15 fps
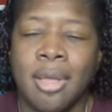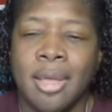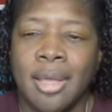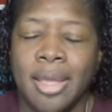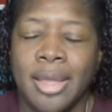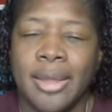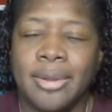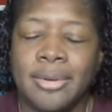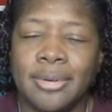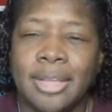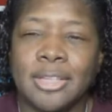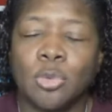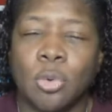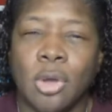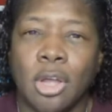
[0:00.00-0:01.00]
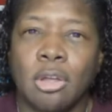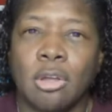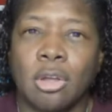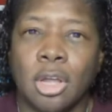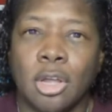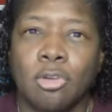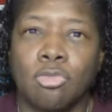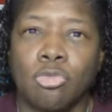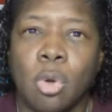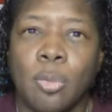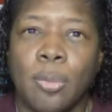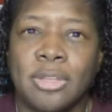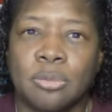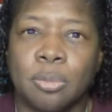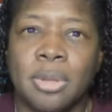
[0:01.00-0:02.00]
and that's why I grew up
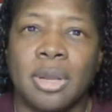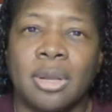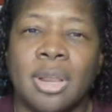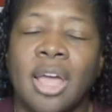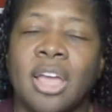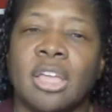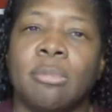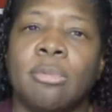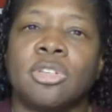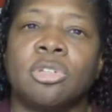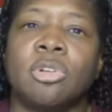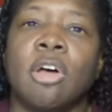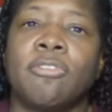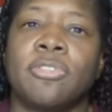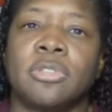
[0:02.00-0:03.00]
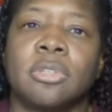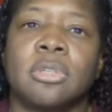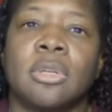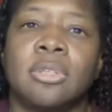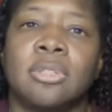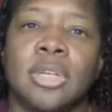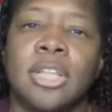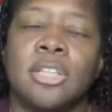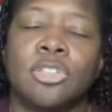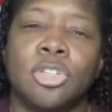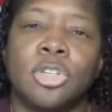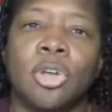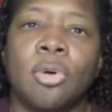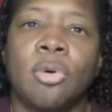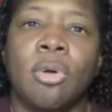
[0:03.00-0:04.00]
as being a non-commissioned officer as an
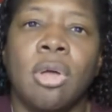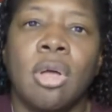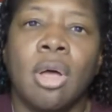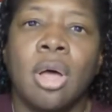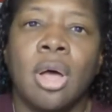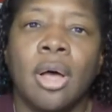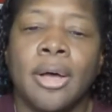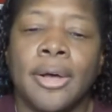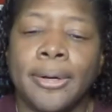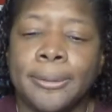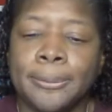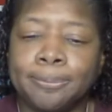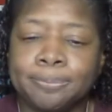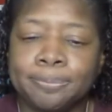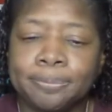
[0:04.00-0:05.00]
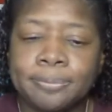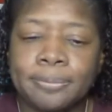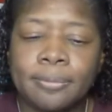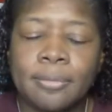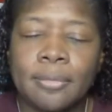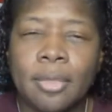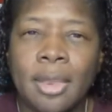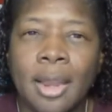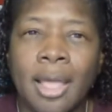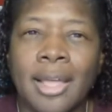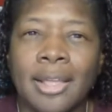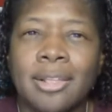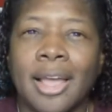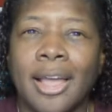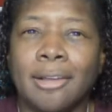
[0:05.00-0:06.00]
NCO. Um,
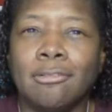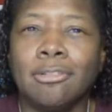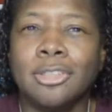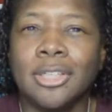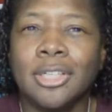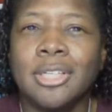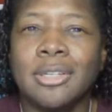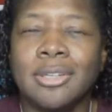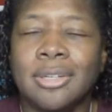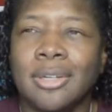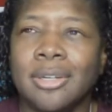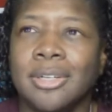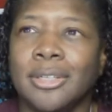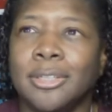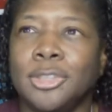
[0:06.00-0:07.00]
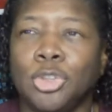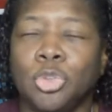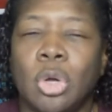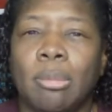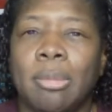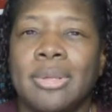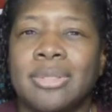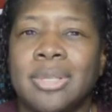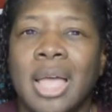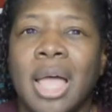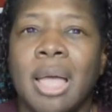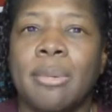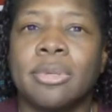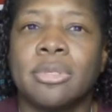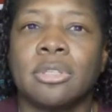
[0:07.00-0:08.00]
I really enjoyed my
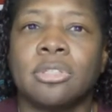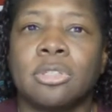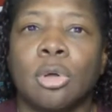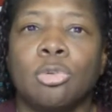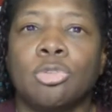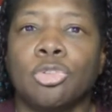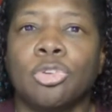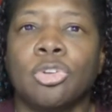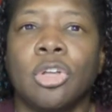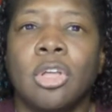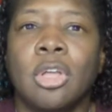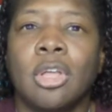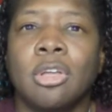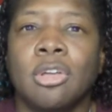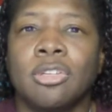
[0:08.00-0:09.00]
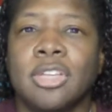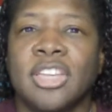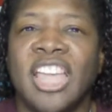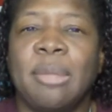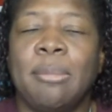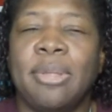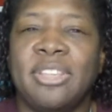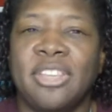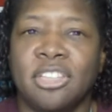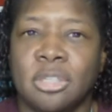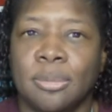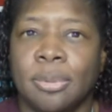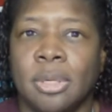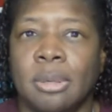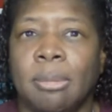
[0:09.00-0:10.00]
time as a soldier because it gave me
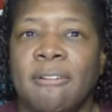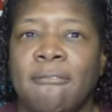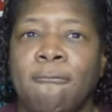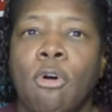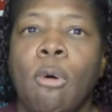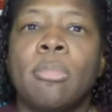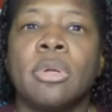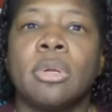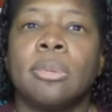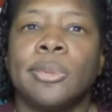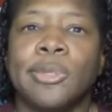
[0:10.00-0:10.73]
discipline. My formidable